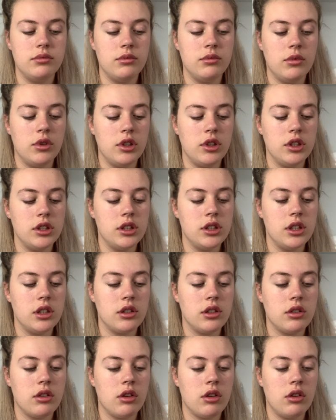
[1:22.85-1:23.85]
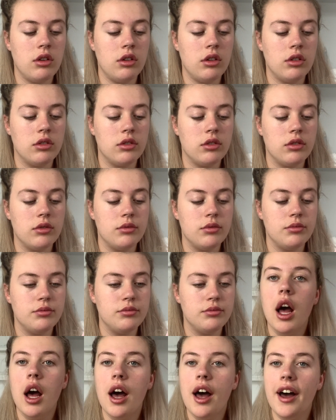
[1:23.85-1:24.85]
what is this called?
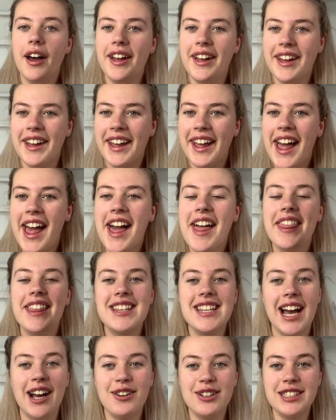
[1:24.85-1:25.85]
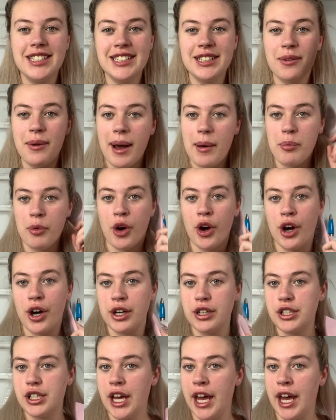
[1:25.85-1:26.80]
The Tangle Teezer wet brush.